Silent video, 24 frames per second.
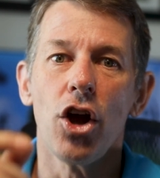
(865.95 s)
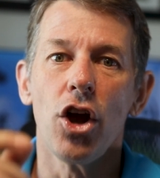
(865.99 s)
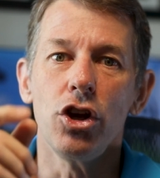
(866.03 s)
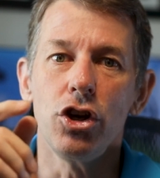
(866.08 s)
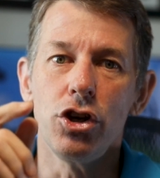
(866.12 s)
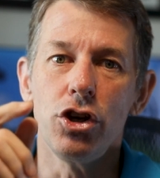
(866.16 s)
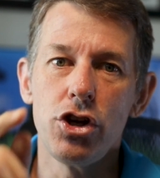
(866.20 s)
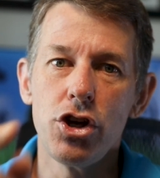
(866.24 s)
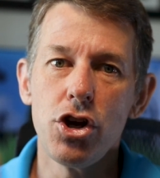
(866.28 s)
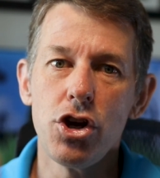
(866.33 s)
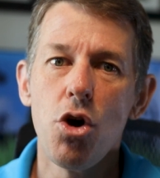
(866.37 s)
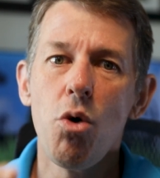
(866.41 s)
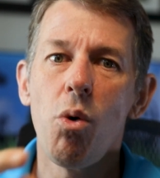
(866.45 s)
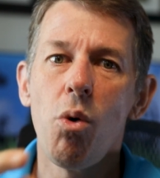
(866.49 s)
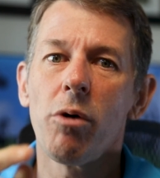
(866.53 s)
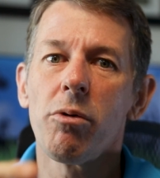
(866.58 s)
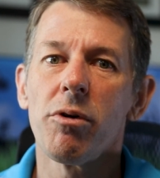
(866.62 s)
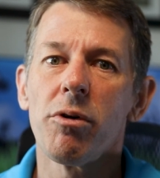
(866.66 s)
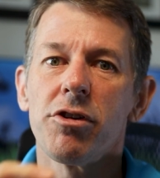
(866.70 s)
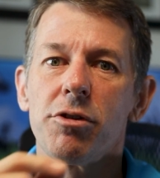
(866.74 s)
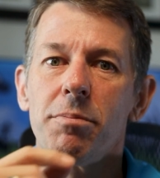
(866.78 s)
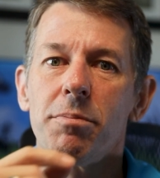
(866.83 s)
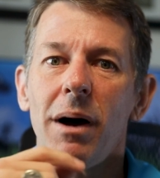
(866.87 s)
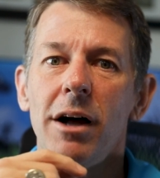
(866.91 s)
You are
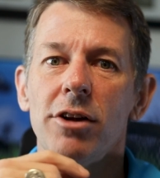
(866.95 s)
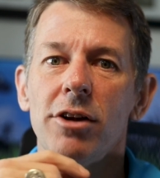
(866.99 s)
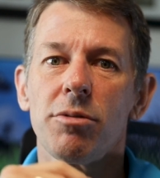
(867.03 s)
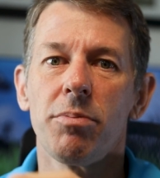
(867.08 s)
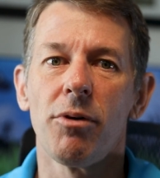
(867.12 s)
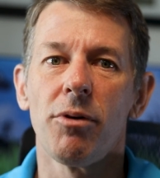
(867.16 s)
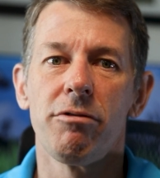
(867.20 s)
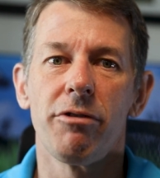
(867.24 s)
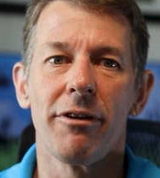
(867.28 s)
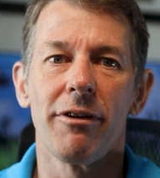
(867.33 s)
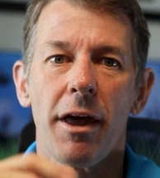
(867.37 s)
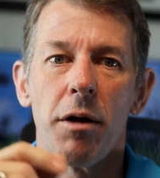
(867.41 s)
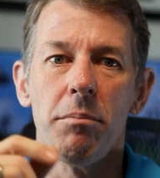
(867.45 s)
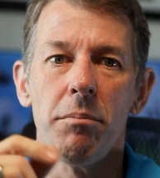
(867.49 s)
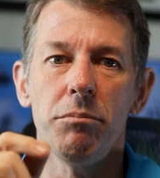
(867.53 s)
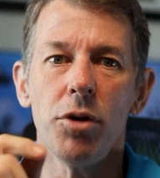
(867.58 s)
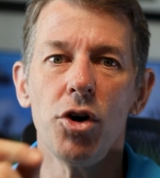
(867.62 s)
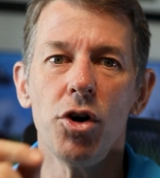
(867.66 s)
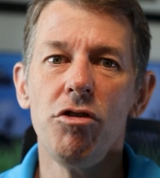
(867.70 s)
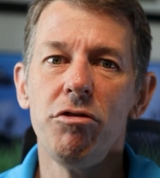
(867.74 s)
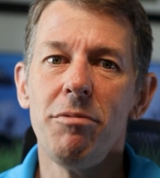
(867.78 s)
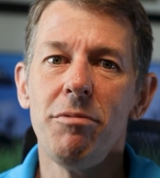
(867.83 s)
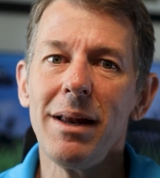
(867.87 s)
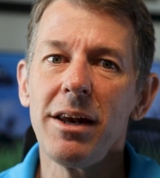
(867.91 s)
responsible for their
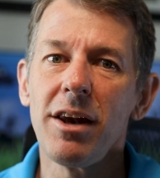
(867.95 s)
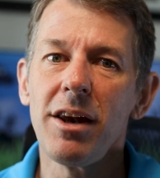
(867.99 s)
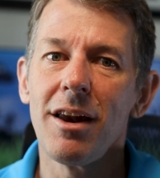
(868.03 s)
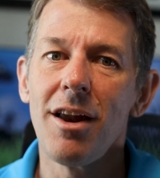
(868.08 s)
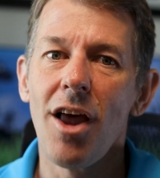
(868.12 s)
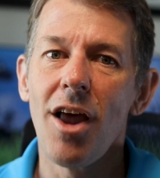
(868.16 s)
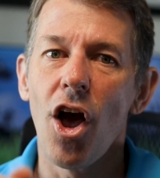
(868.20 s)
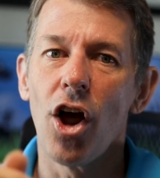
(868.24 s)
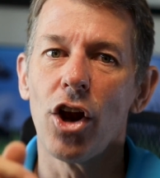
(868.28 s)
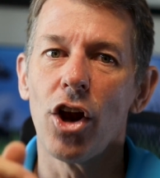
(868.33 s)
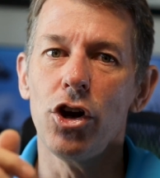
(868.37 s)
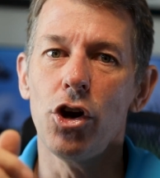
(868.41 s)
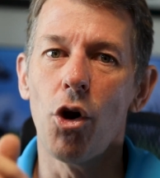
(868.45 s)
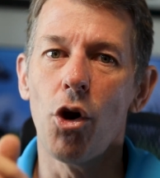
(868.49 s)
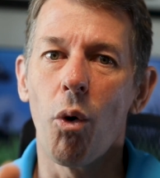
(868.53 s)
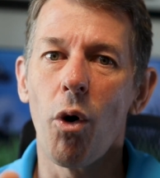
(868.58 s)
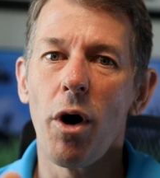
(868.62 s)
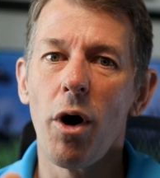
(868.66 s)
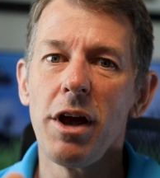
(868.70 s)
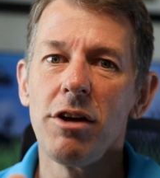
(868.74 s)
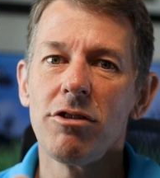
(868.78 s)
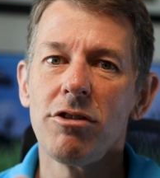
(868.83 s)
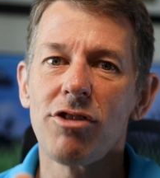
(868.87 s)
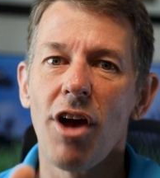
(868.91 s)
movement,
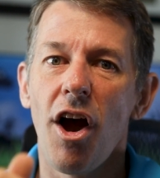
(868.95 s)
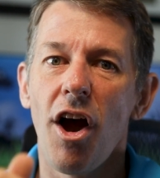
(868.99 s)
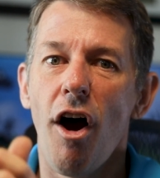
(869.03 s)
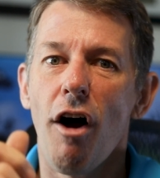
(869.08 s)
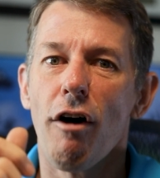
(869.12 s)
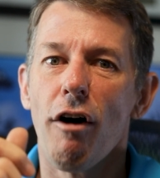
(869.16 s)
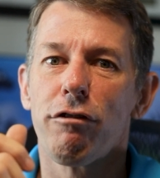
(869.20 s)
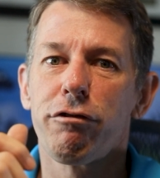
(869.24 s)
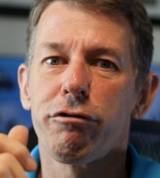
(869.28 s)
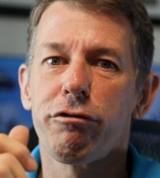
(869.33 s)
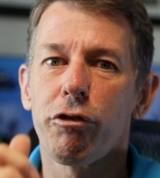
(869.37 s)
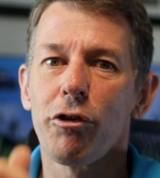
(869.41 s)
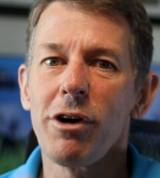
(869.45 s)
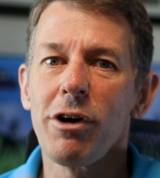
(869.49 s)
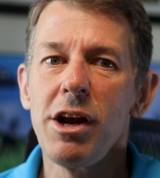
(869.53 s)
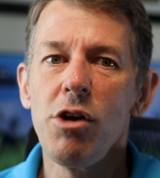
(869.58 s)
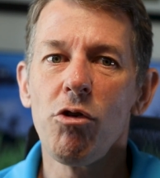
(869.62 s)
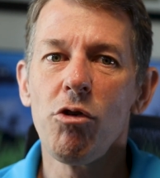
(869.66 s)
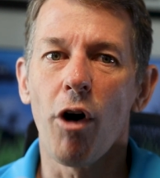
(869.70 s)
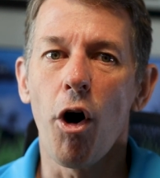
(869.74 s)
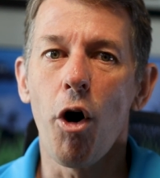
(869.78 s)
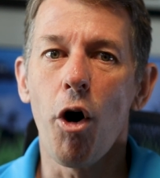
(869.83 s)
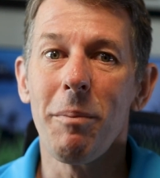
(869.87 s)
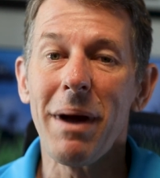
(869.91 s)
noise, free
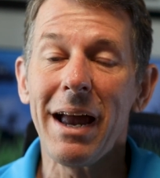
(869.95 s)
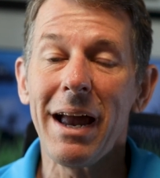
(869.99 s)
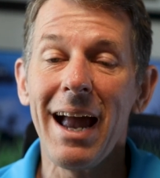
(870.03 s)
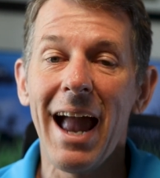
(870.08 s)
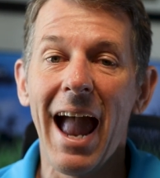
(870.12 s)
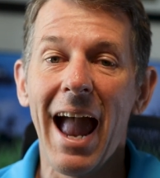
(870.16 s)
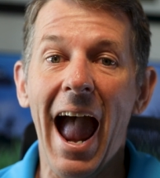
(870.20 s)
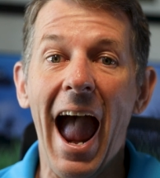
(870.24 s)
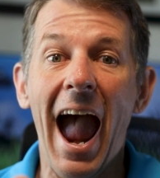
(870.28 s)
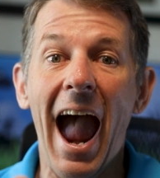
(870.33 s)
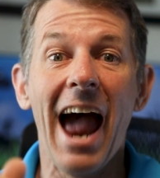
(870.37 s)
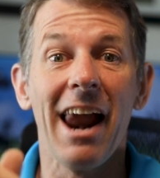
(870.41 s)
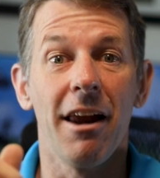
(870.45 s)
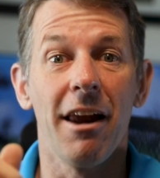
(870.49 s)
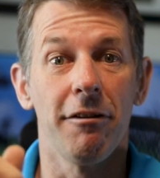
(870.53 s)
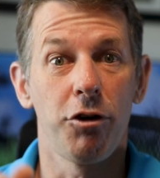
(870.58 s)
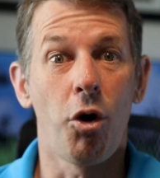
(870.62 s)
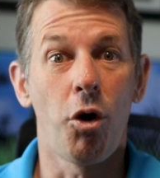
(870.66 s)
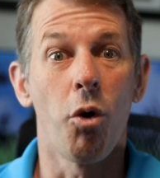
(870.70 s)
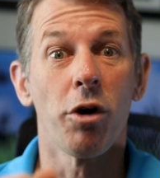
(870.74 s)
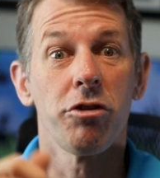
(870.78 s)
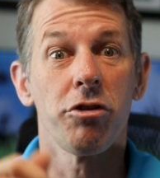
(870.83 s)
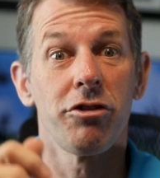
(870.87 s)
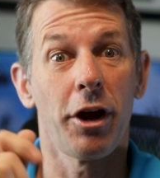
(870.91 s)
roaming, and of
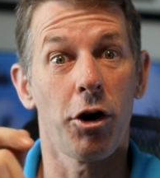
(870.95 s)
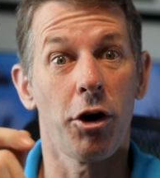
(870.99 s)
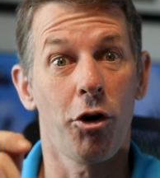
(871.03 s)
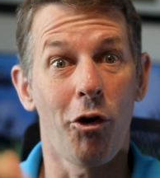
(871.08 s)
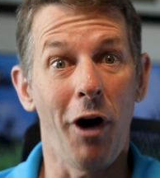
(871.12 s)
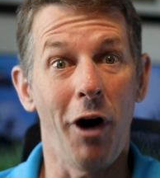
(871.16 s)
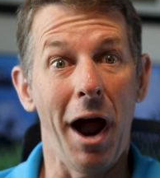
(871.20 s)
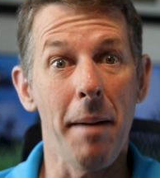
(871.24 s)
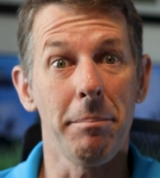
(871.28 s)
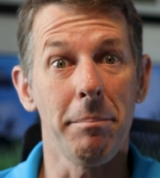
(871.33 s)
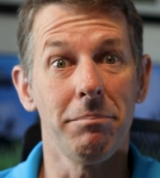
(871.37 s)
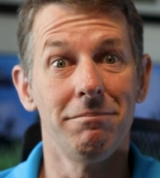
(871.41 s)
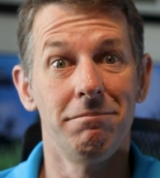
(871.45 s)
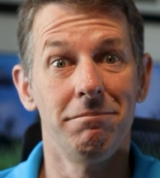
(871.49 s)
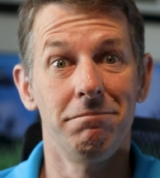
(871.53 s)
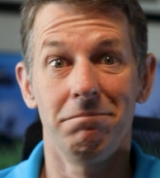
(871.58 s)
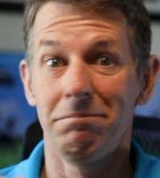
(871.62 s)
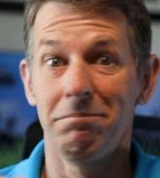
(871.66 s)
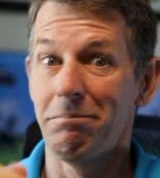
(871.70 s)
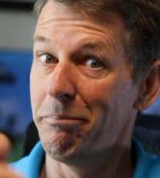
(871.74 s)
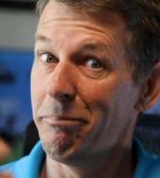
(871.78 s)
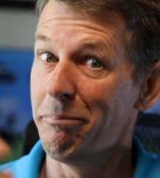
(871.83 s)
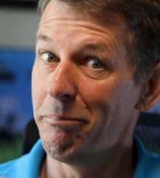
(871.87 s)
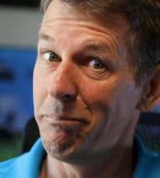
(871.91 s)
course their crap,
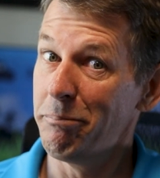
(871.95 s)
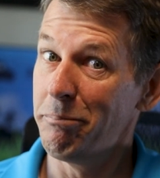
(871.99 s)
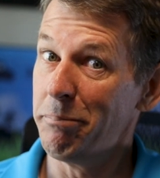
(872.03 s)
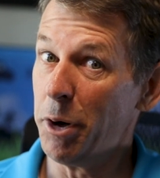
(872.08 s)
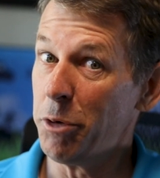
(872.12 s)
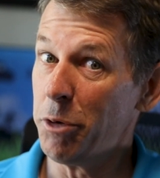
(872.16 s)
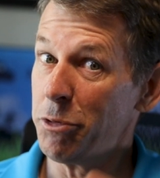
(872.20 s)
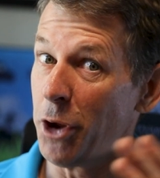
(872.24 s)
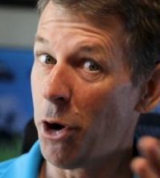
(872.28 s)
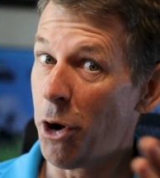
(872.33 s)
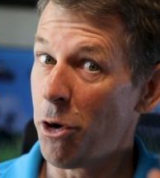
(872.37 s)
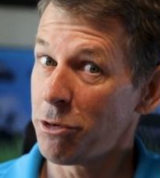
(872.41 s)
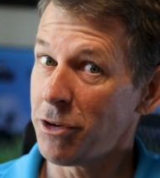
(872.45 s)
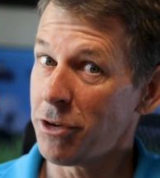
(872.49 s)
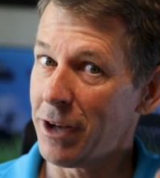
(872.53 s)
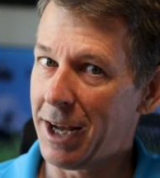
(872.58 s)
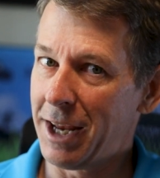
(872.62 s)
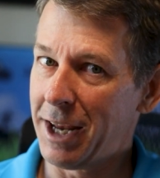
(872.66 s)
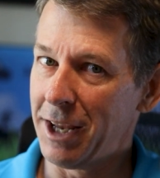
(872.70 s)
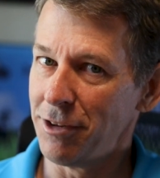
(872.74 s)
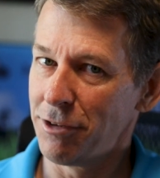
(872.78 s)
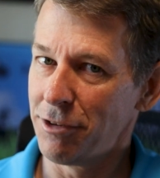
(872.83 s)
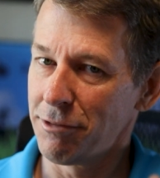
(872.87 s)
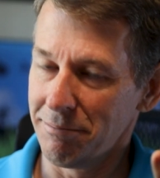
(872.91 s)
both dogs and
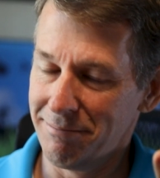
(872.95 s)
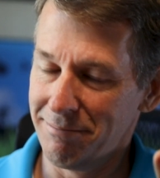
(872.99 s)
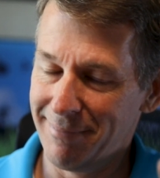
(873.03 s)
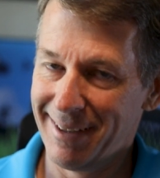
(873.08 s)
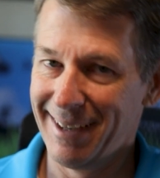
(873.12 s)
kids.